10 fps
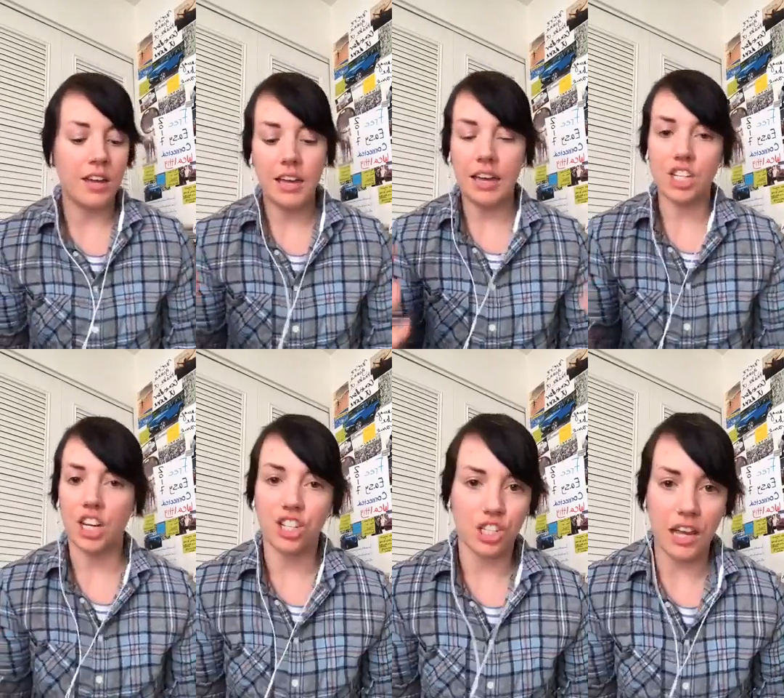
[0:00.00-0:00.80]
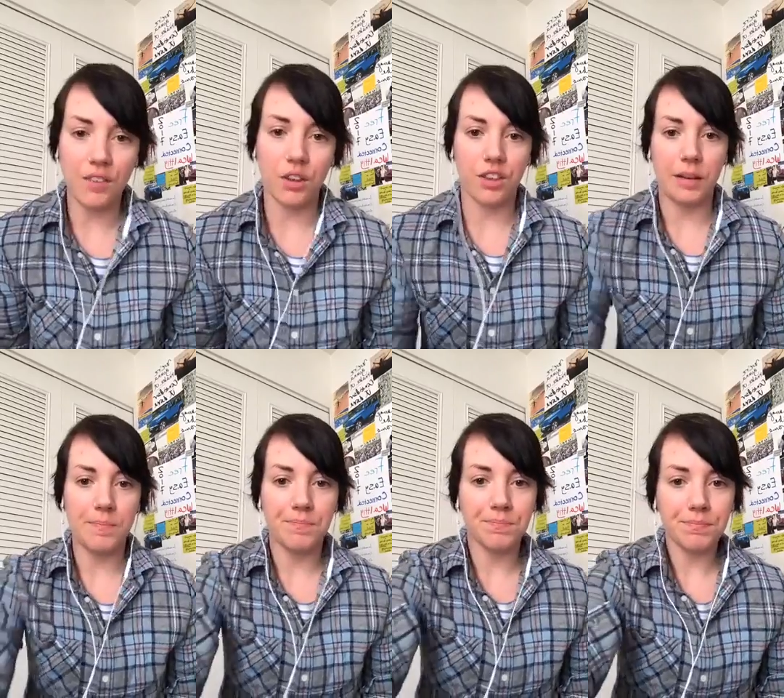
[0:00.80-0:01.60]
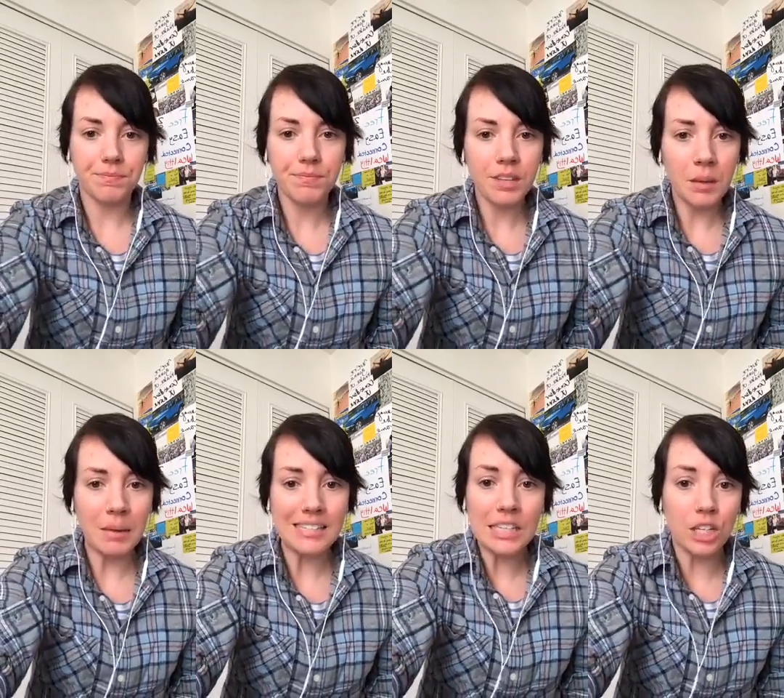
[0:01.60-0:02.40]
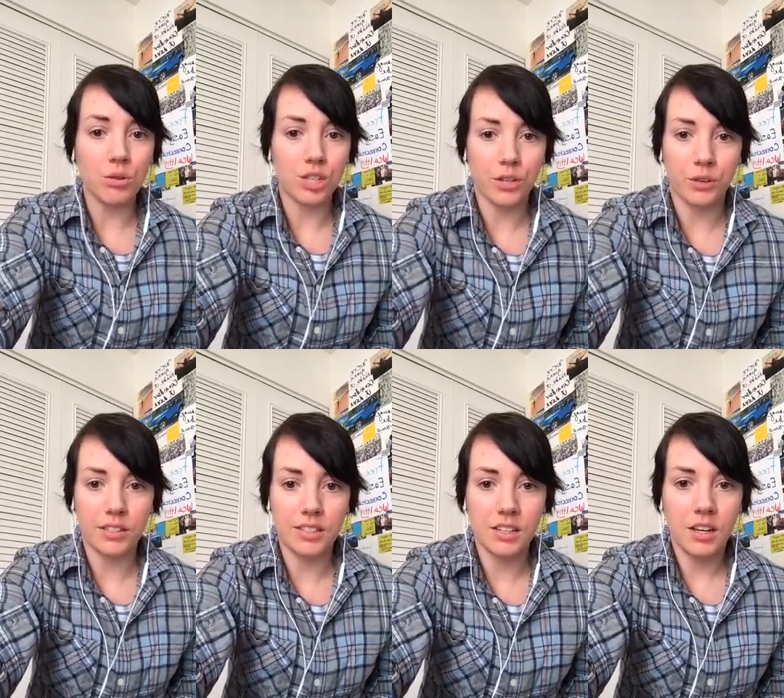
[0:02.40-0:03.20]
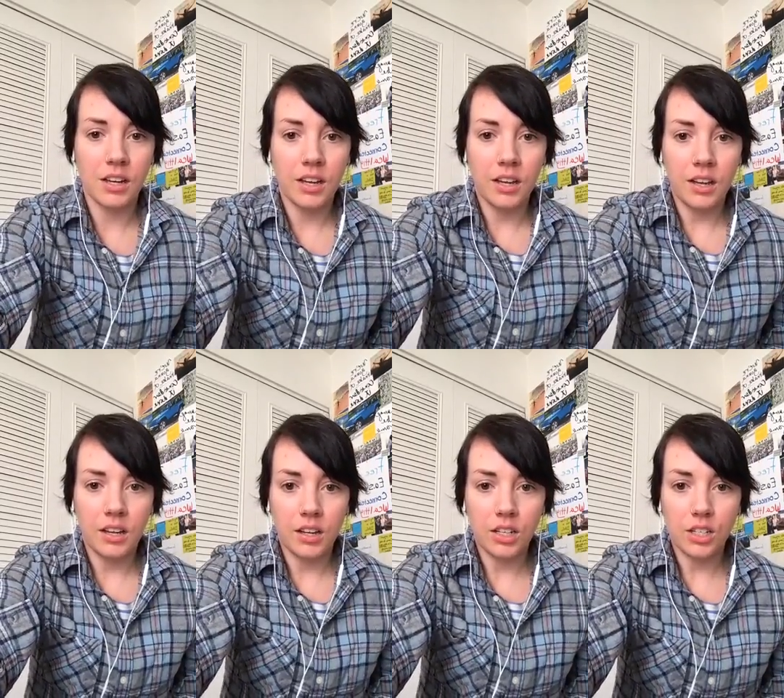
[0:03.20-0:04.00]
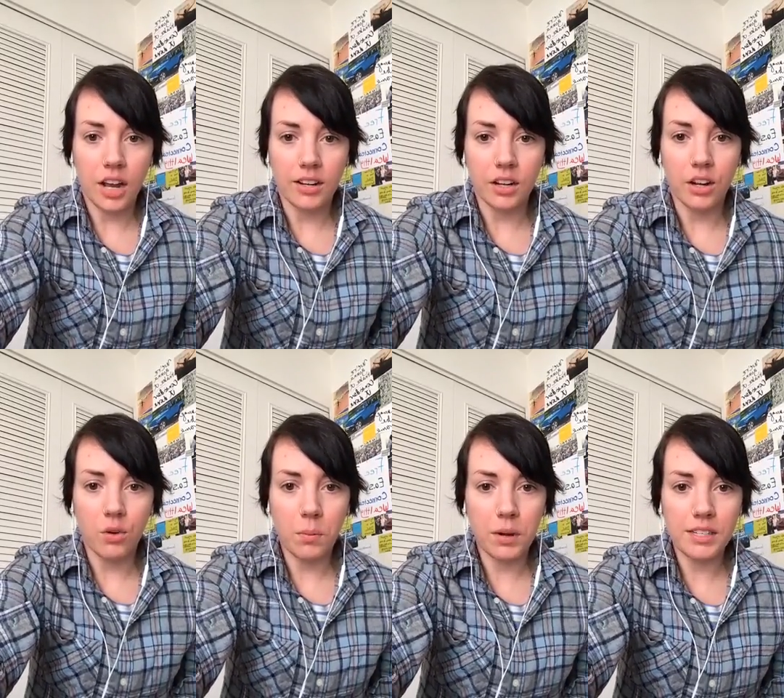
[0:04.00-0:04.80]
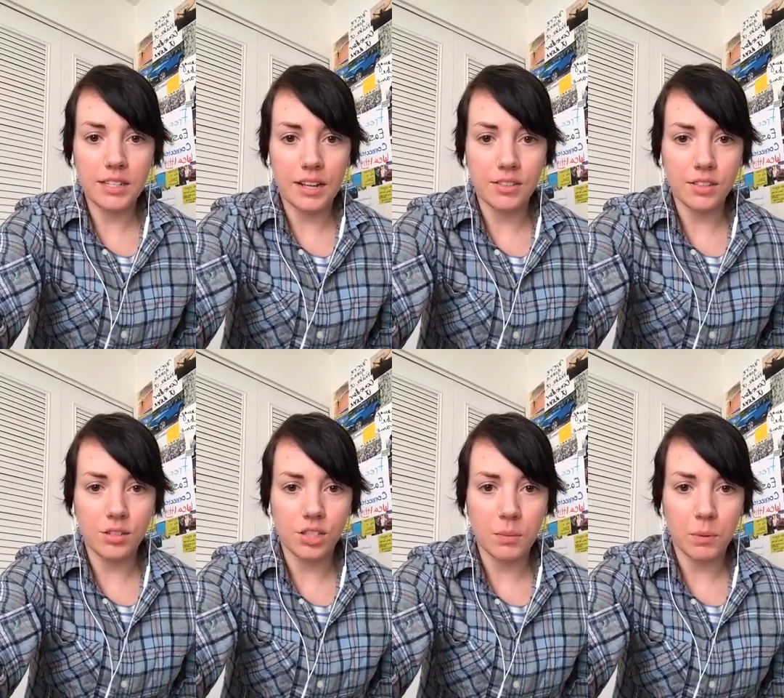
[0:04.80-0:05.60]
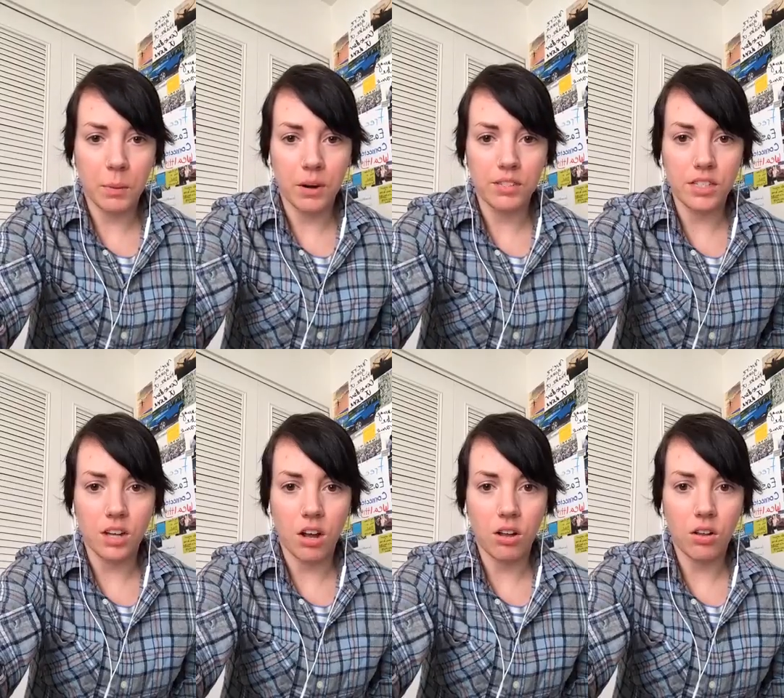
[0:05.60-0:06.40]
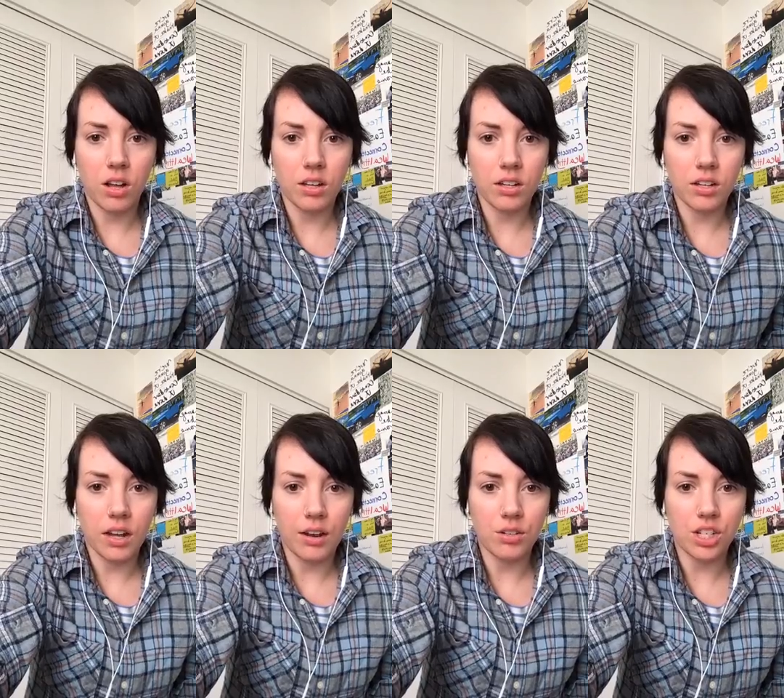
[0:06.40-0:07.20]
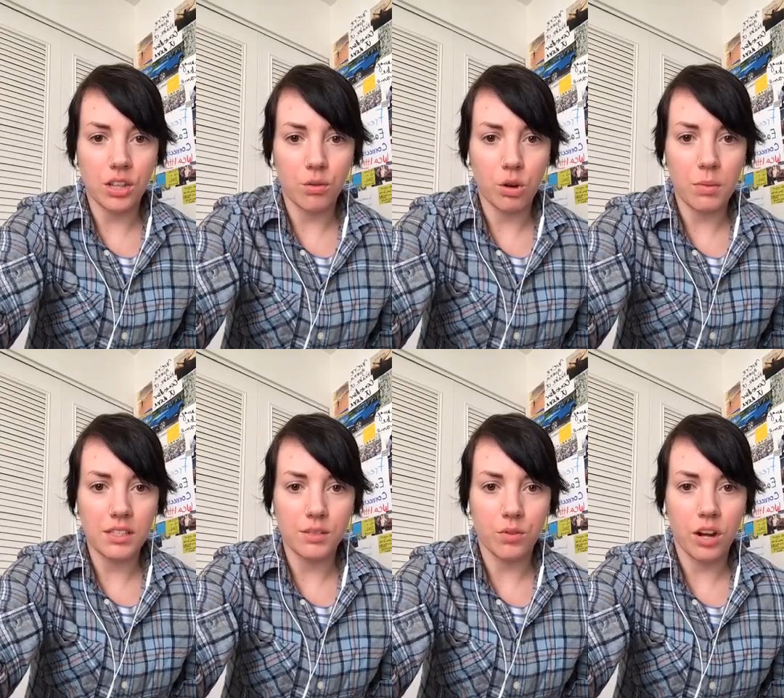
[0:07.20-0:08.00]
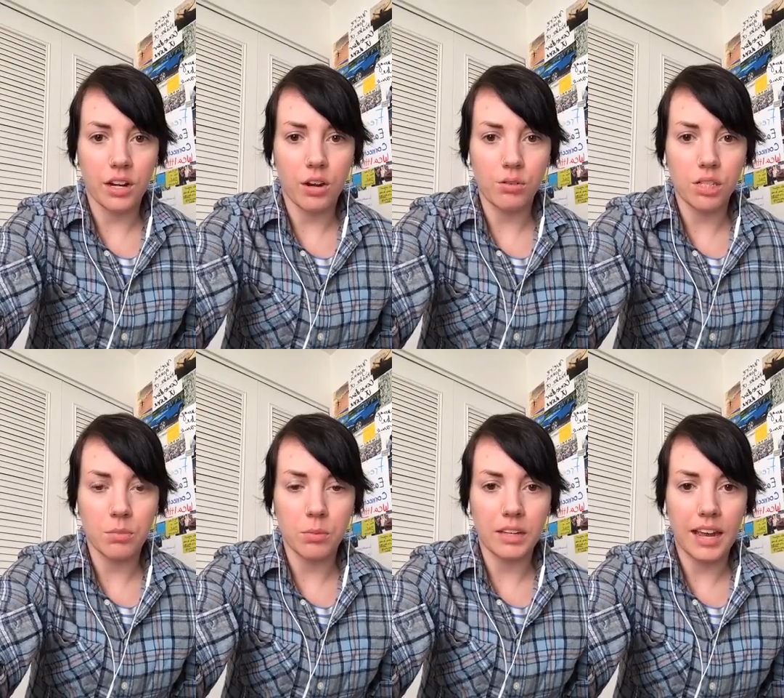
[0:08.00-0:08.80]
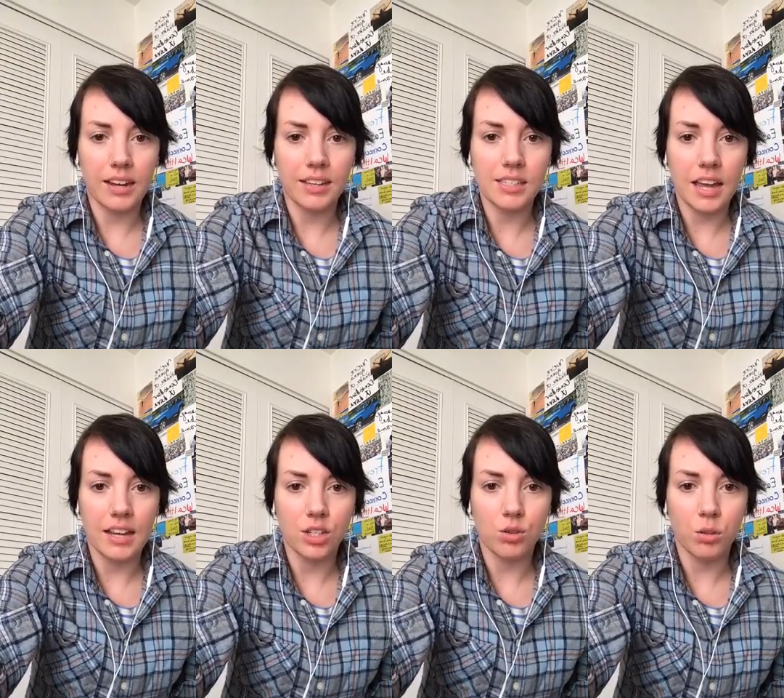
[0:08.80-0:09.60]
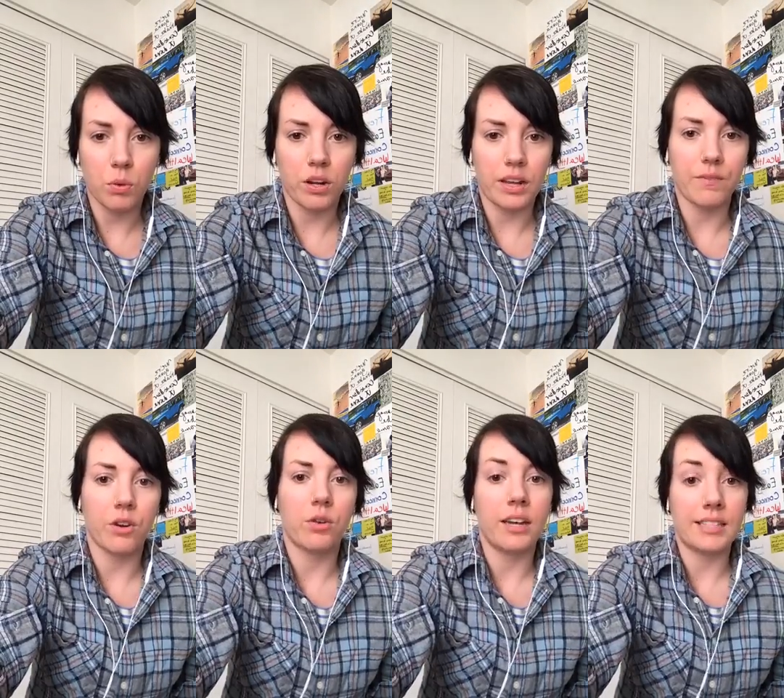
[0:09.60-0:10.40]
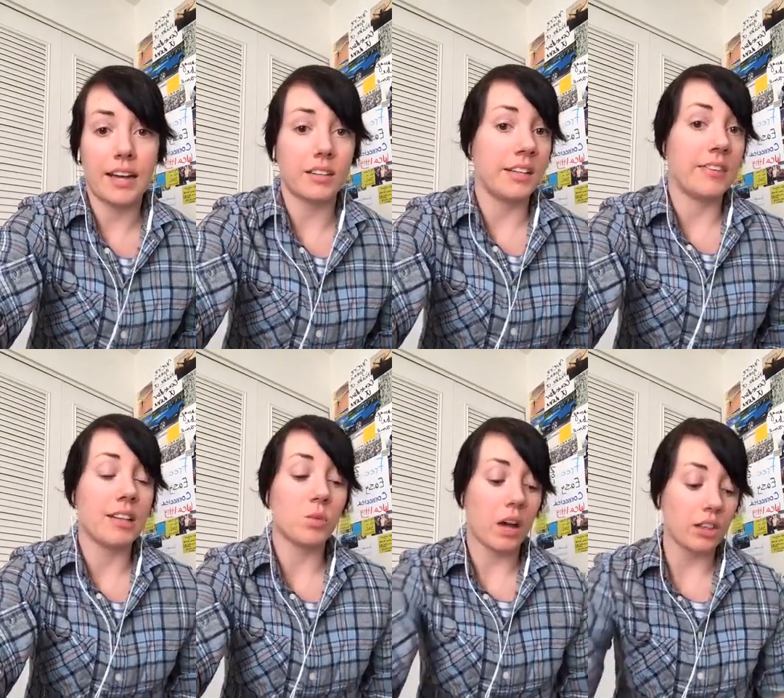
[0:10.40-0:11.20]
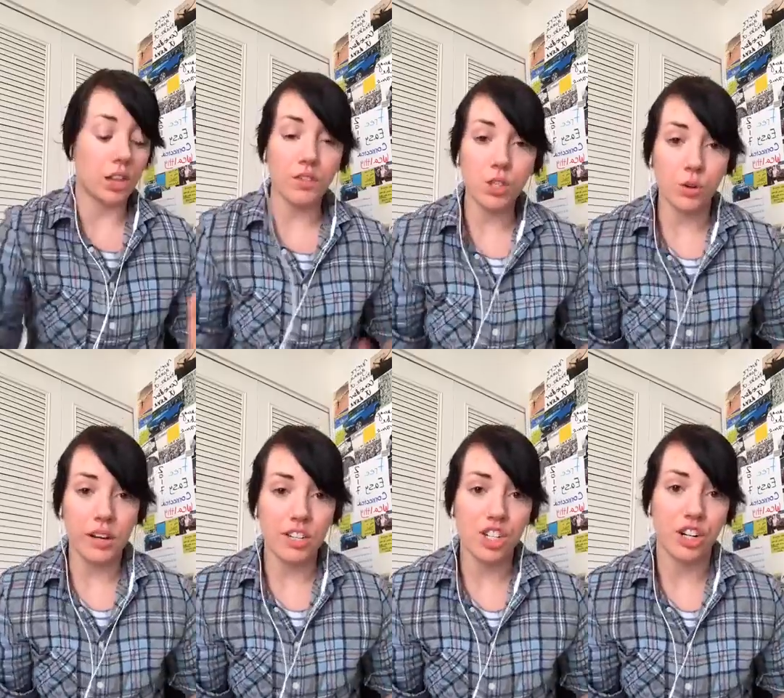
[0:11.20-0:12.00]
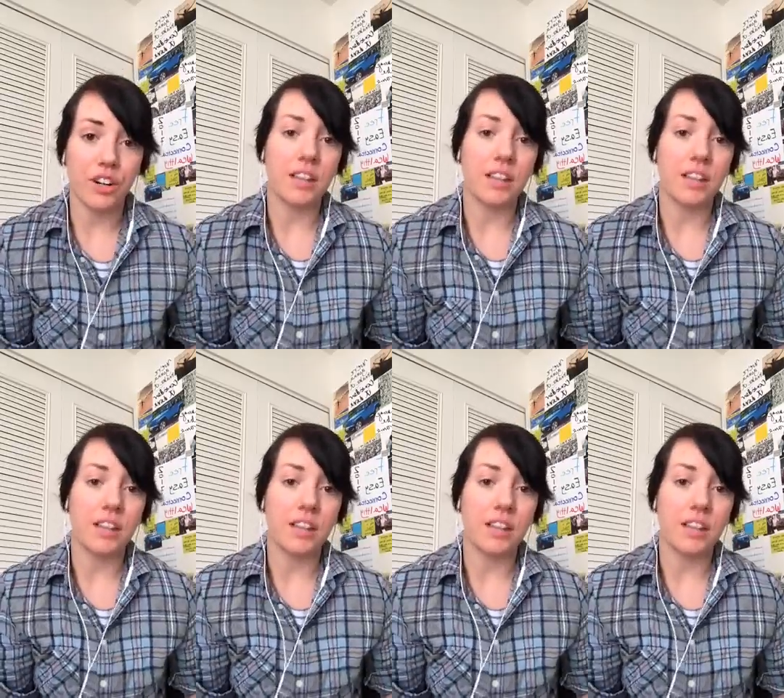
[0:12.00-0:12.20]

it changes everything. It makes a huge difference. Shonda, no one breaks it down to simple parts. It's all couched in the romance of writing. No simple mechanics and to the point info. Exactly. And that's why I love story engineering,